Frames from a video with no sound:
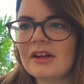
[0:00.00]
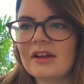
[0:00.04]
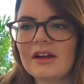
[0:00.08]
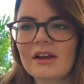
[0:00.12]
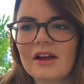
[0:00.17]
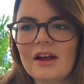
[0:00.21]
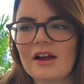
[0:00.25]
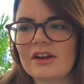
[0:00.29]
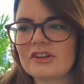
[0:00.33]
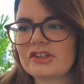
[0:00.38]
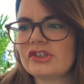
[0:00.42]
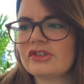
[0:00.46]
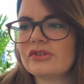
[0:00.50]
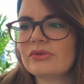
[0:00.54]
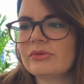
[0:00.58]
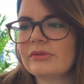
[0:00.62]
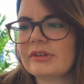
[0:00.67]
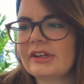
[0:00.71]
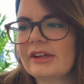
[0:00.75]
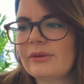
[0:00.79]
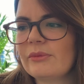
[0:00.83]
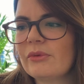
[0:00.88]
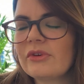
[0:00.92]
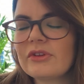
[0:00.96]
Surely,
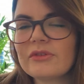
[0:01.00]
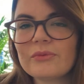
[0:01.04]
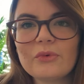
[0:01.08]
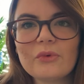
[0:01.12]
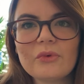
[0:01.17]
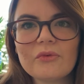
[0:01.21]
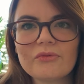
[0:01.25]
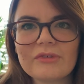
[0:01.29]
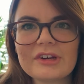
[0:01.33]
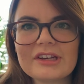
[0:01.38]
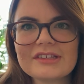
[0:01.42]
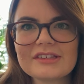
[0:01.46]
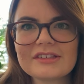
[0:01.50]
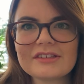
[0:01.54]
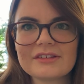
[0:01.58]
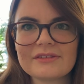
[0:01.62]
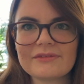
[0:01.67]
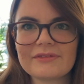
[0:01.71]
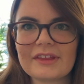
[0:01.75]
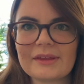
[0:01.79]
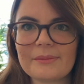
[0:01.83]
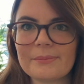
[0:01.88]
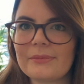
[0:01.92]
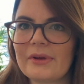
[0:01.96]
what reasons have
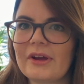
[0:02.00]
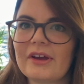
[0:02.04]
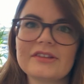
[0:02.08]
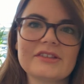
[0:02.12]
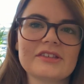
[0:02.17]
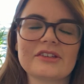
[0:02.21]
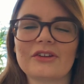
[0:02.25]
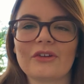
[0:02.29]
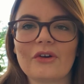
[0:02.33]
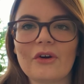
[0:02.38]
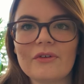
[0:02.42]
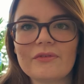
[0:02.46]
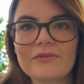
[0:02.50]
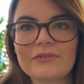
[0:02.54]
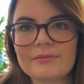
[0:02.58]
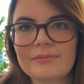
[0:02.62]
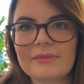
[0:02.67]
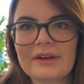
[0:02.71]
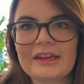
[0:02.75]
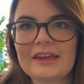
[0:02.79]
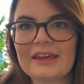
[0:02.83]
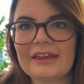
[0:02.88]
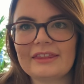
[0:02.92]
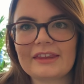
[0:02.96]
that person got for
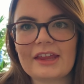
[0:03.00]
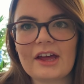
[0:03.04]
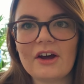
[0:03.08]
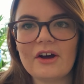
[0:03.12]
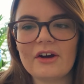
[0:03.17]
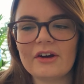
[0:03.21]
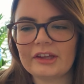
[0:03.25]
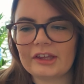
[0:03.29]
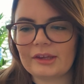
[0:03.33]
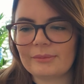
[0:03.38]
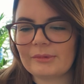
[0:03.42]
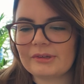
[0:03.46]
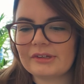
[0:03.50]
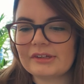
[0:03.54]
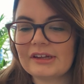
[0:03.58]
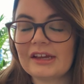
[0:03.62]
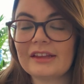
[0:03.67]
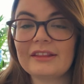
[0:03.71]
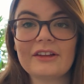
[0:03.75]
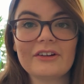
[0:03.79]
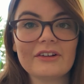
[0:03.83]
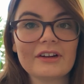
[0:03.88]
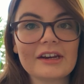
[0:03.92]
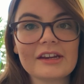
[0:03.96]
making that argument? And they'll
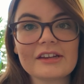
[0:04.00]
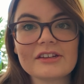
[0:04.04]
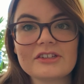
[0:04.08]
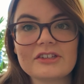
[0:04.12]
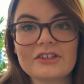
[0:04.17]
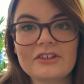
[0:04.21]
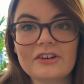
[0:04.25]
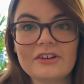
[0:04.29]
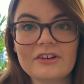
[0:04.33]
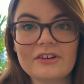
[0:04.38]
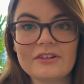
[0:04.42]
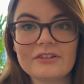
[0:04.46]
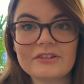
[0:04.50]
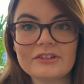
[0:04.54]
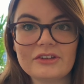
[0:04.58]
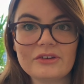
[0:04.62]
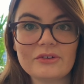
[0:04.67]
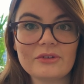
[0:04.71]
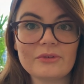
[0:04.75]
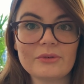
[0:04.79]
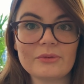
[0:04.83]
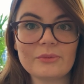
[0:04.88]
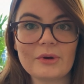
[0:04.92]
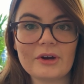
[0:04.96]
click to
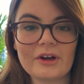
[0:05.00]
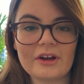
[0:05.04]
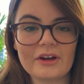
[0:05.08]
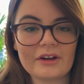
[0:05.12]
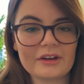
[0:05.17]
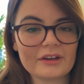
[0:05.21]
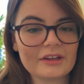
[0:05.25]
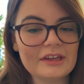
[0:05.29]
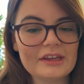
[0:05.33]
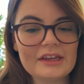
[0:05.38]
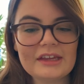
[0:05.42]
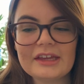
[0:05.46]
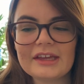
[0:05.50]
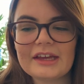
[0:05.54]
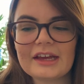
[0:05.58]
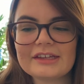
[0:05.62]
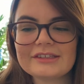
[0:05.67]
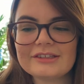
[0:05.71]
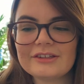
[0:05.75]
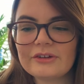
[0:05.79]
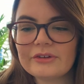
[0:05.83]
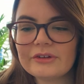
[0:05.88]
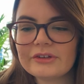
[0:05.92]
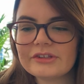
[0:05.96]
your work. As
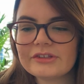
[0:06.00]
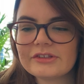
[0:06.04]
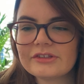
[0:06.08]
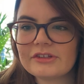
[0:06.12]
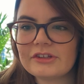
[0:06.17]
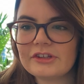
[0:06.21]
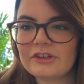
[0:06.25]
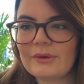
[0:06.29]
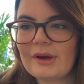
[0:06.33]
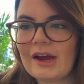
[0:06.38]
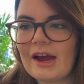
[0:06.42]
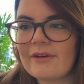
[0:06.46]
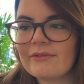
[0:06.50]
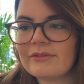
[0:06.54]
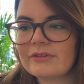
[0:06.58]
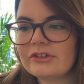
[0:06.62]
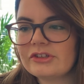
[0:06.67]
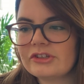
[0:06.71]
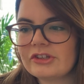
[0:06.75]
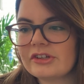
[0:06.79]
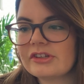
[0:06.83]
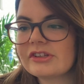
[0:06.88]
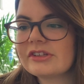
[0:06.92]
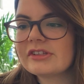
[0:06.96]
long as you haven't
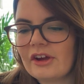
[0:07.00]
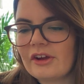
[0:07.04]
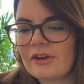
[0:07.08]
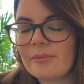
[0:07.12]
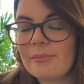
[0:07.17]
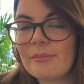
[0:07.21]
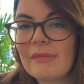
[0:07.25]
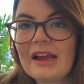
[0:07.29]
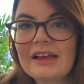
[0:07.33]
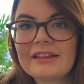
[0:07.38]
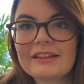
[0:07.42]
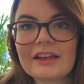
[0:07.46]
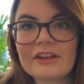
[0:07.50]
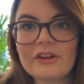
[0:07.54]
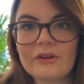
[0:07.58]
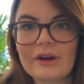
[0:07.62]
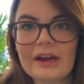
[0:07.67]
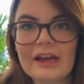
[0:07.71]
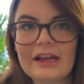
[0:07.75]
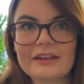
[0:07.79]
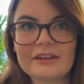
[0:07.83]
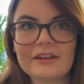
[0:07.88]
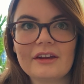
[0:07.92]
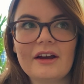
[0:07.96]
just made that your
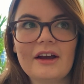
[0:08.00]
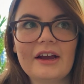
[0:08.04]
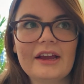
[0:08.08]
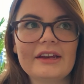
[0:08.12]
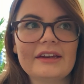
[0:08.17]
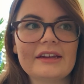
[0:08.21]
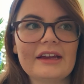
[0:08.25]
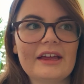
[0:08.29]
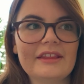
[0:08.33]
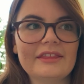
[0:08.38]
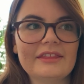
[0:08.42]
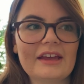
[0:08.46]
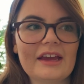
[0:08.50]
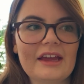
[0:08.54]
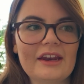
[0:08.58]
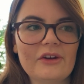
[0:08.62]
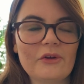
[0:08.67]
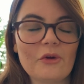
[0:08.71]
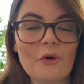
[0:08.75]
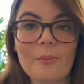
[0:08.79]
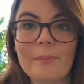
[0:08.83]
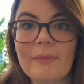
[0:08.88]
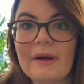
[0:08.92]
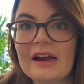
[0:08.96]
headline and then not
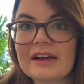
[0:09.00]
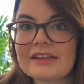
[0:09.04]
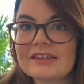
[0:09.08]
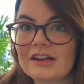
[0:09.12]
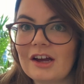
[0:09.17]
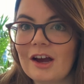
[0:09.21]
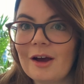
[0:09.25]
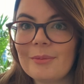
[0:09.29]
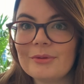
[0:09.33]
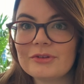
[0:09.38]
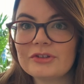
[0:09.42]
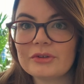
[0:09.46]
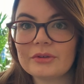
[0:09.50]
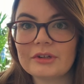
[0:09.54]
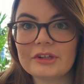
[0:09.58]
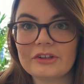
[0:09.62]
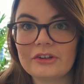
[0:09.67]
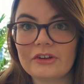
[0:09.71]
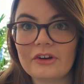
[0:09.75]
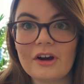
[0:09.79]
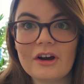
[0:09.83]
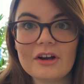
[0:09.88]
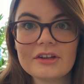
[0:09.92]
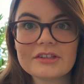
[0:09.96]
backed it up at all in your
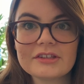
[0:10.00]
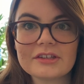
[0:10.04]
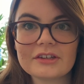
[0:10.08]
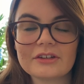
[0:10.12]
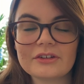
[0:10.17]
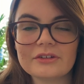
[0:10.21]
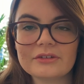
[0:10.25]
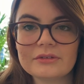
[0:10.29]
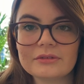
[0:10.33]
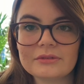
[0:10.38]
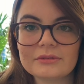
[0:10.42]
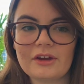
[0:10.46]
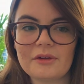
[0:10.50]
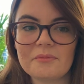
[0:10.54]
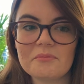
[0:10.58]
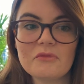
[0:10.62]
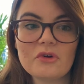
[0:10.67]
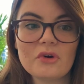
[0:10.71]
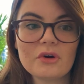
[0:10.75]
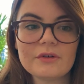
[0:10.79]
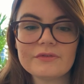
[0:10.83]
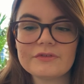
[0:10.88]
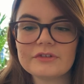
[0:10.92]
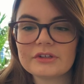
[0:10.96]
article, more
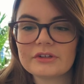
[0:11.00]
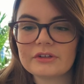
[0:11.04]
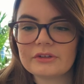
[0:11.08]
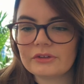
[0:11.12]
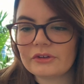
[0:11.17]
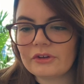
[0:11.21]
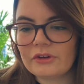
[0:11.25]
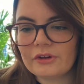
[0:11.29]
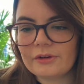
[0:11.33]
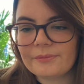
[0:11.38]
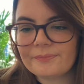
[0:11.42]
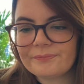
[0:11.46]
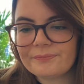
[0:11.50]
often than not,